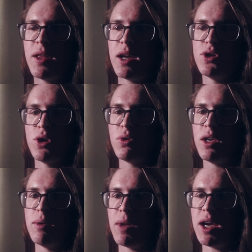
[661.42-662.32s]
that
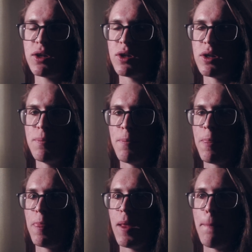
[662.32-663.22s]
jokey manner,
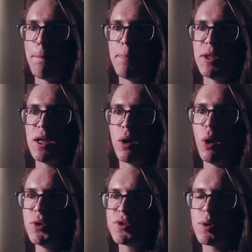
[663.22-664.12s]
but then
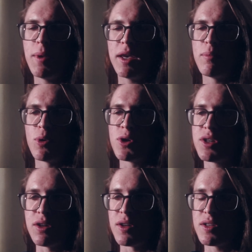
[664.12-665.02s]
also make it more
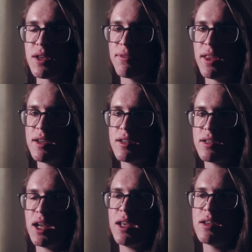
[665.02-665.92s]
serious. If they
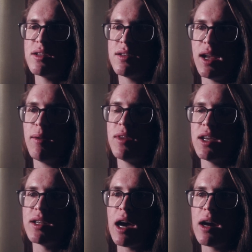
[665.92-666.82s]
stay the same the
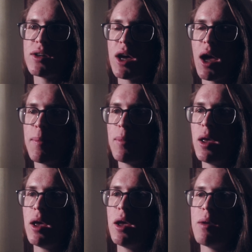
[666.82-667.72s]
entire time,
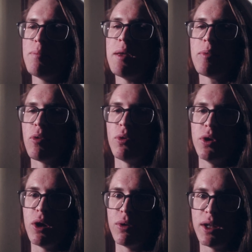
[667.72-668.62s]
people will
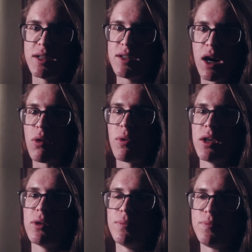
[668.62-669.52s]
know that it's not
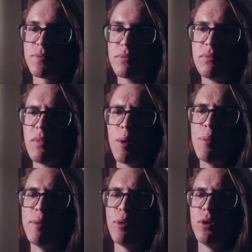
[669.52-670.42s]
real.
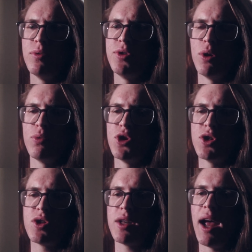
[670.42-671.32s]
People don't
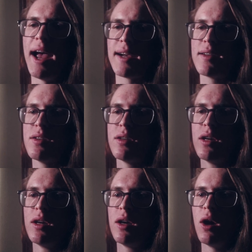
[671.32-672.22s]
just act
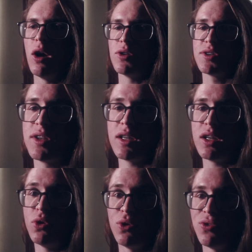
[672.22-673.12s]
all silly
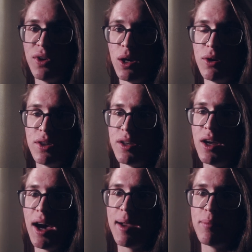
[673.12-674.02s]
goofy all the
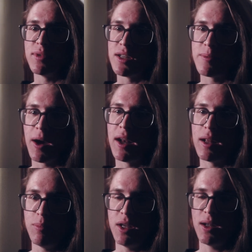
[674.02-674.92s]
time, despite
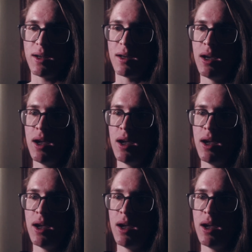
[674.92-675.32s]
it being